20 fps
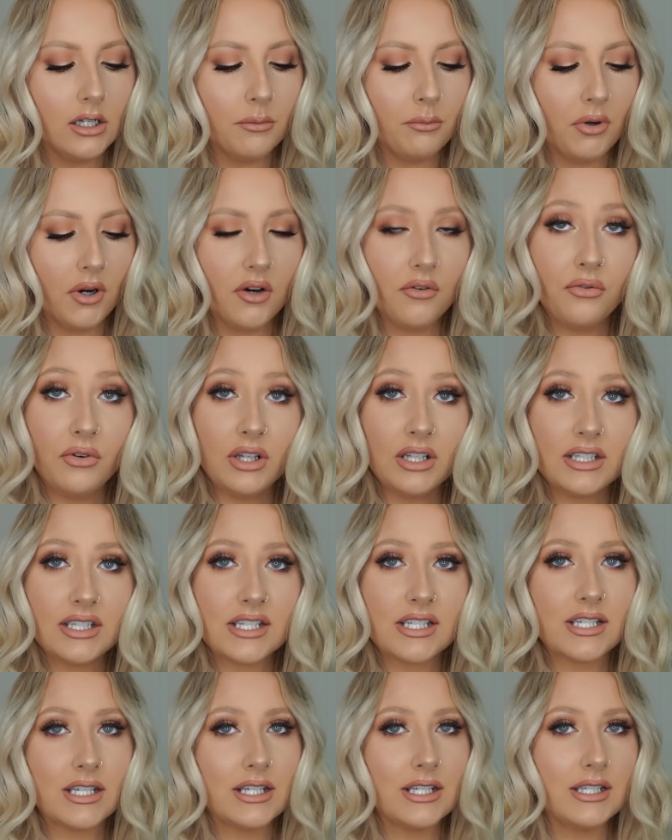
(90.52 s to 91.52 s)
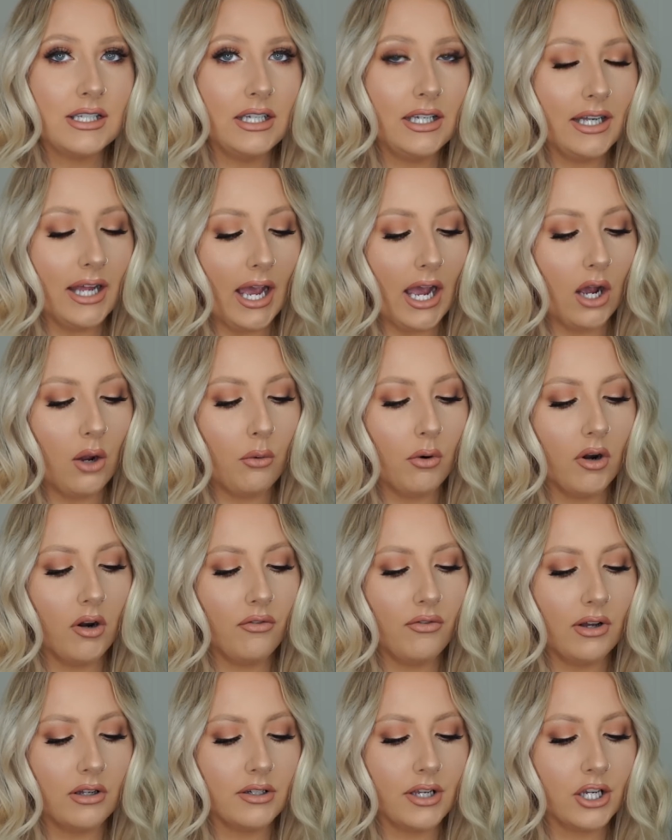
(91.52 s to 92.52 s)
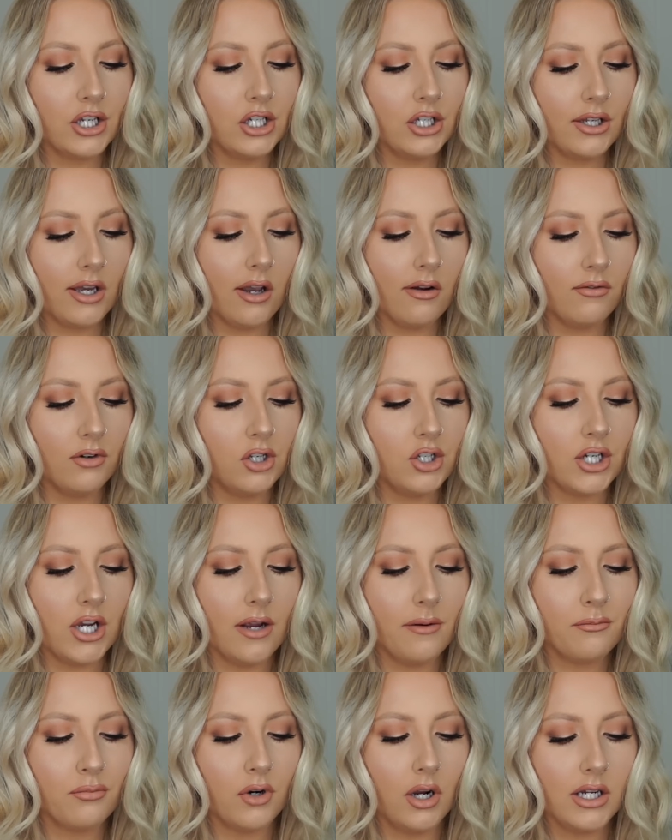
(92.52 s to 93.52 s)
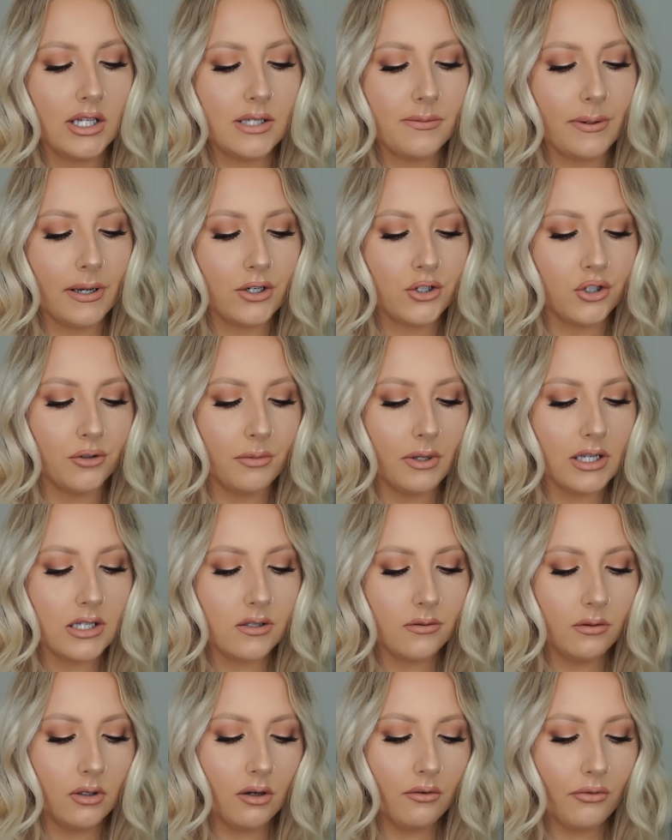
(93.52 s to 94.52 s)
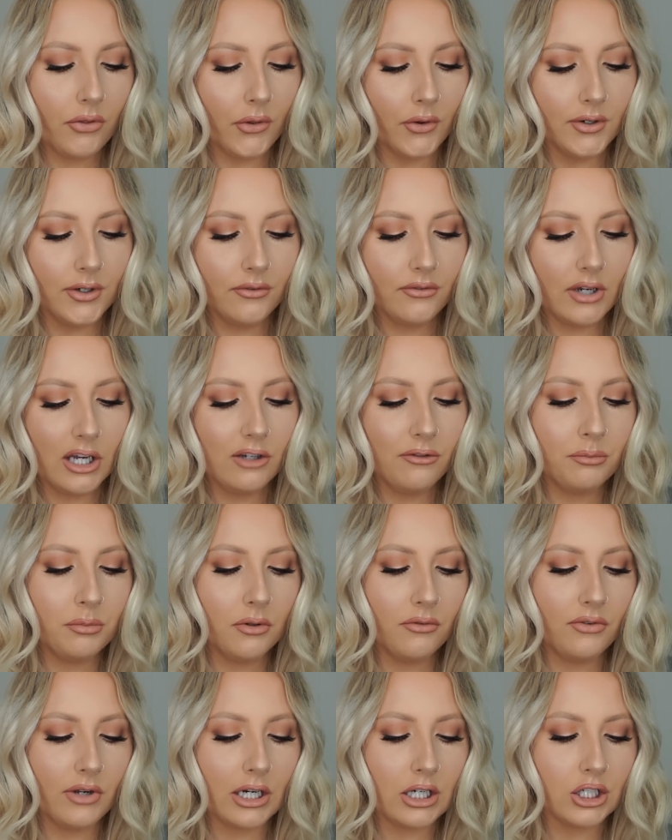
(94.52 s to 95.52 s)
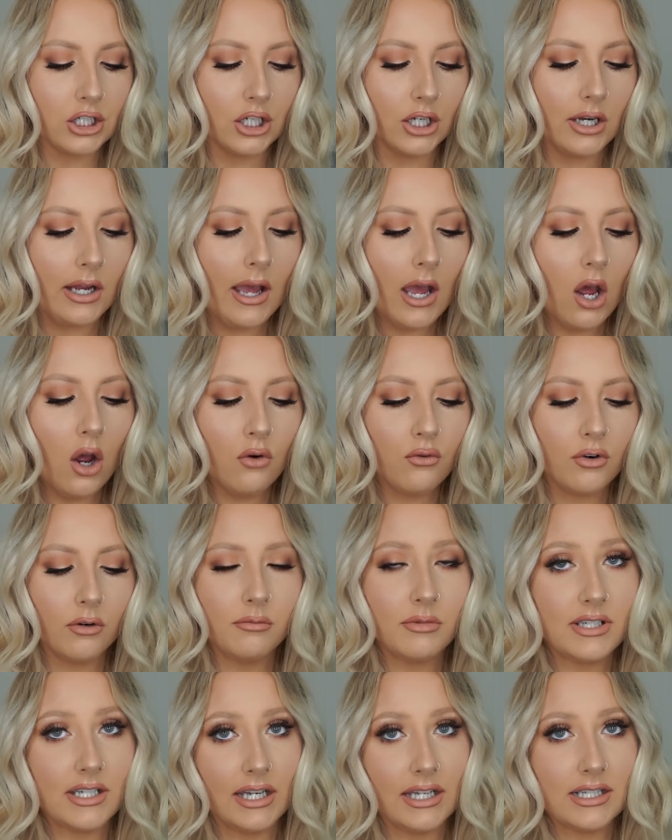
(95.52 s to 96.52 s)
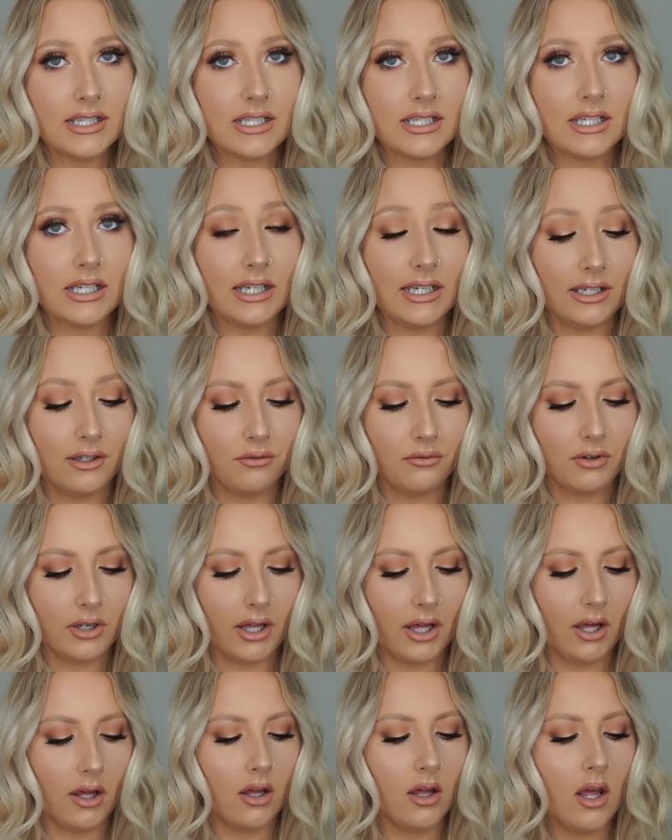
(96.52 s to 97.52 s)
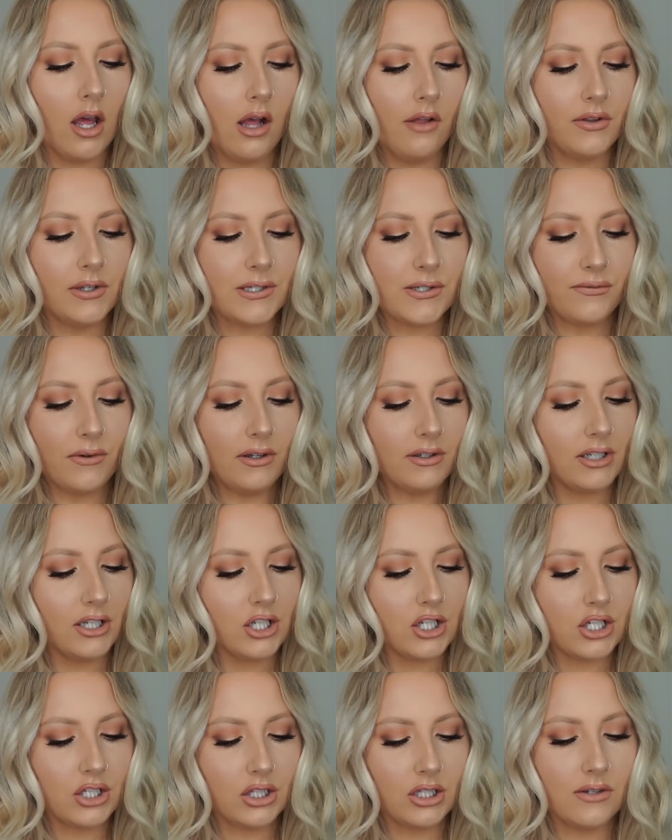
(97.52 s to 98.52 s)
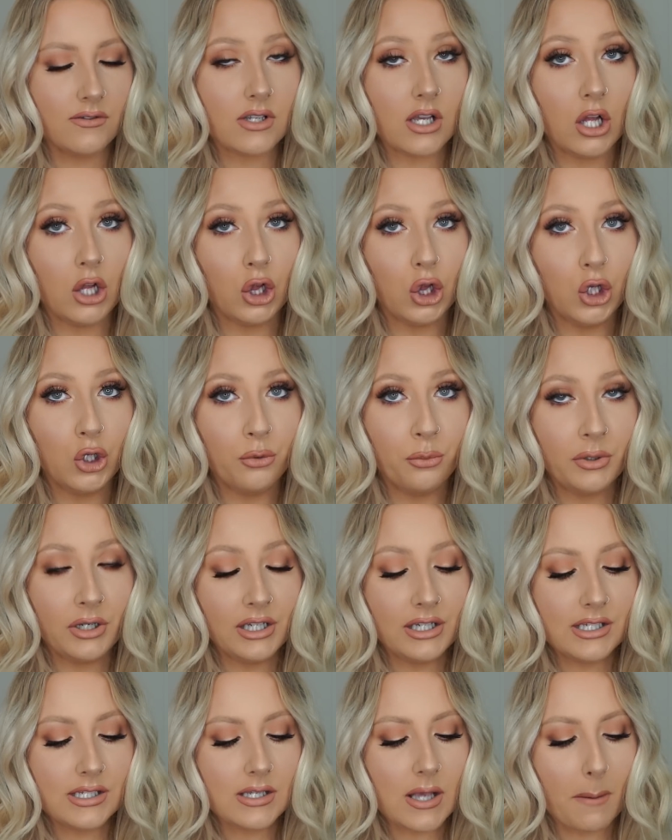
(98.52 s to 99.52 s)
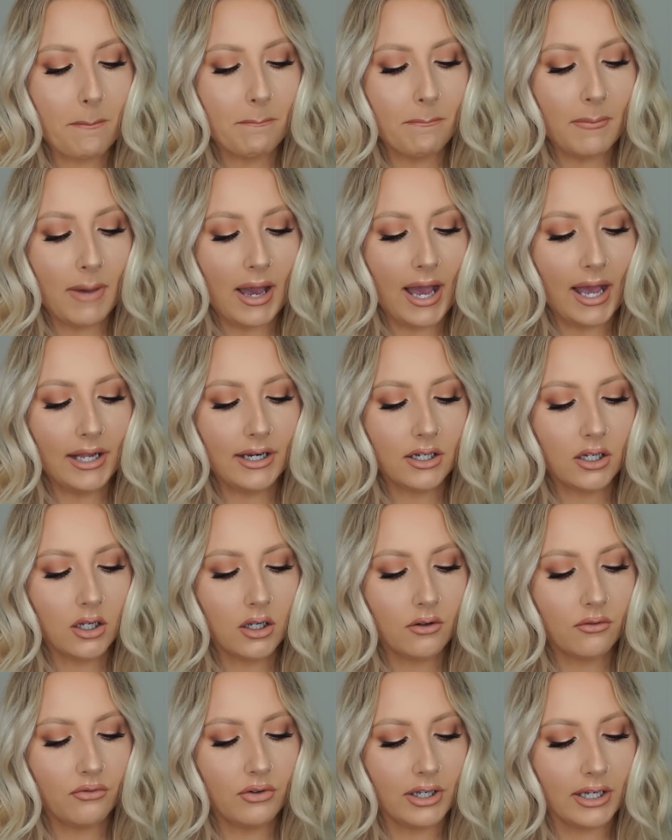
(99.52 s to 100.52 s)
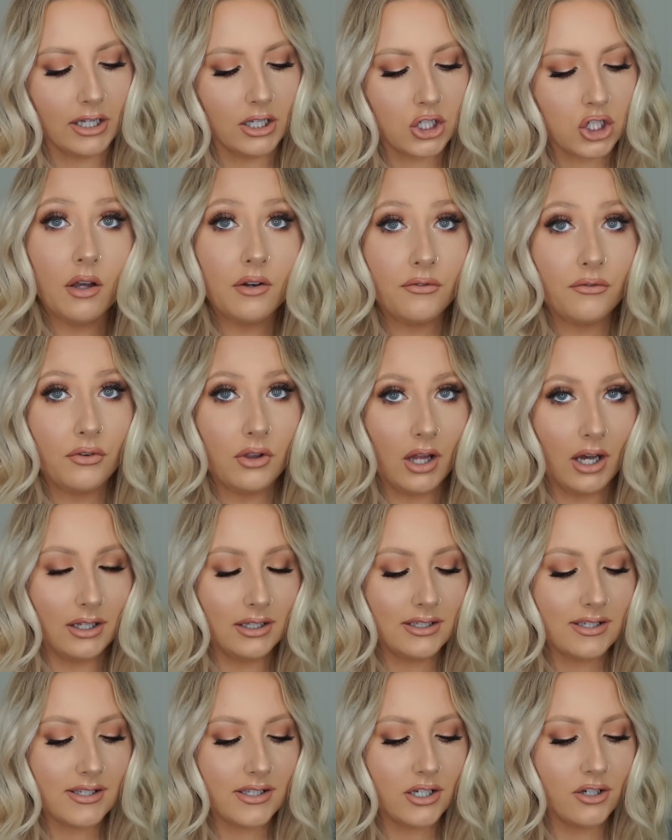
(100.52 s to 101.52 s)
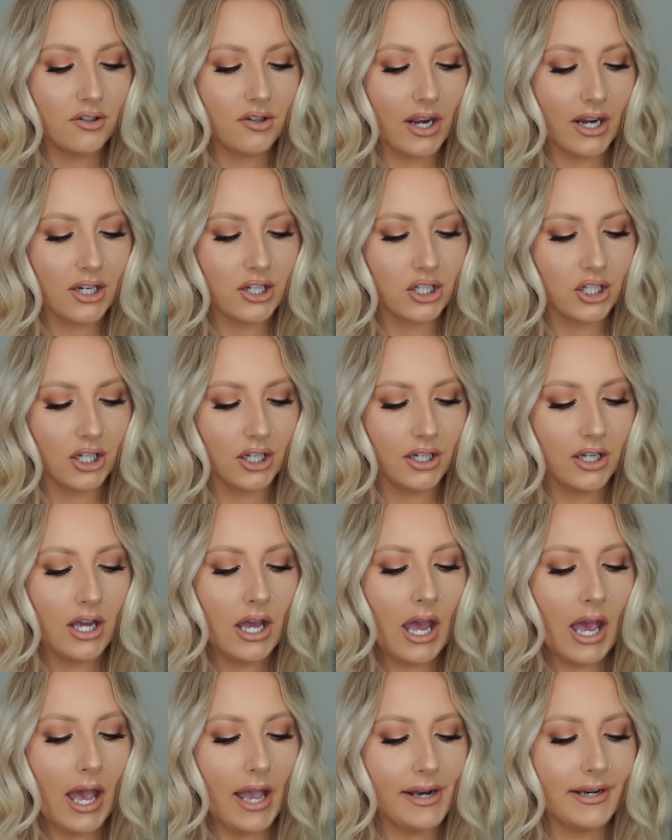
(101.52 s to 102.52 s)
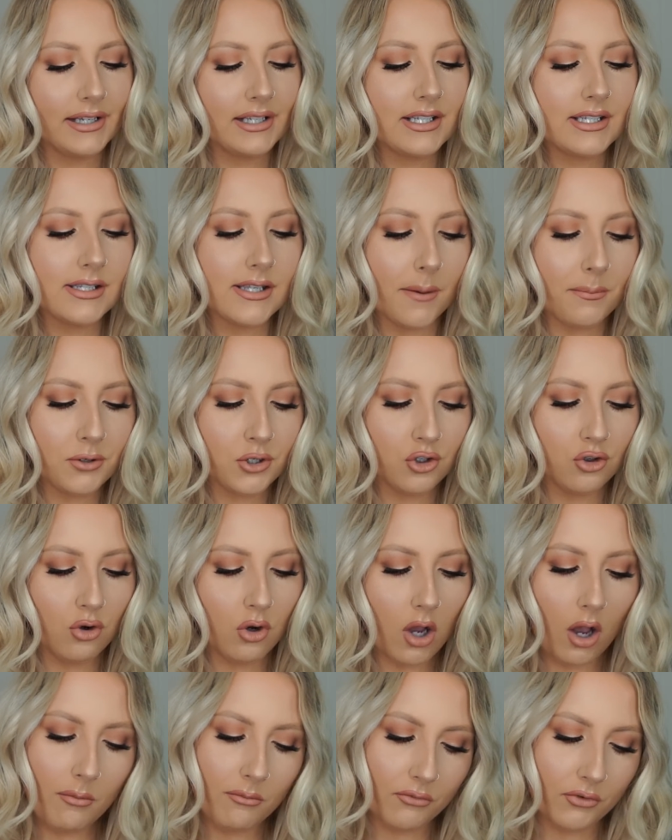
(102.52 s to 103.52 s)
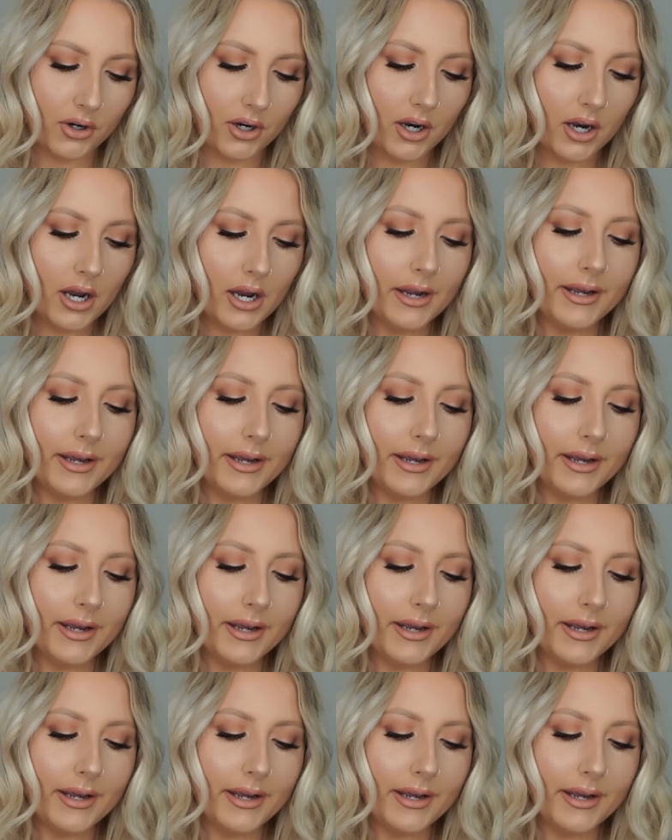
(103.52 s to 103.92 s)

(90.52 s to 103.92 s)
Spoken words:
perfect 16-hour foundation coverage and broad spectrum SPF 35 perfection from day to evening. This foundation leaves a luminous matte finish, flawless correction, and exceptional comfort.